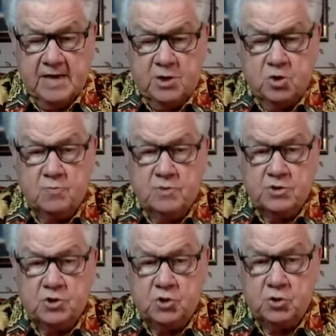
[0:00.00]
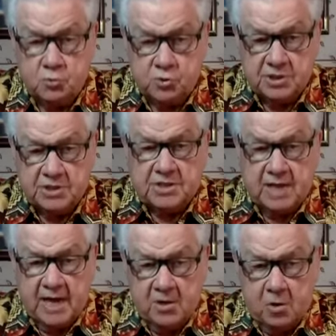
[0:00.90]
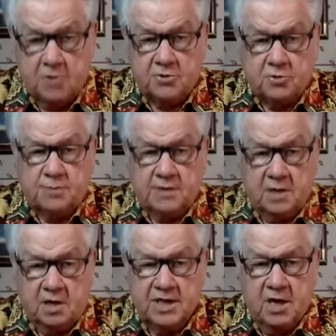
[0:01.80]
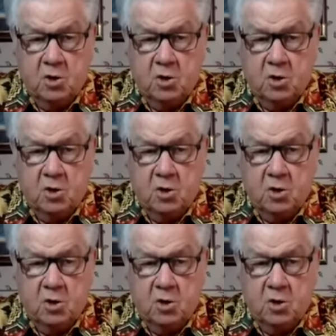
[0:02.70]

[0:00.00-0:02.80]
a human chooses to hang on to because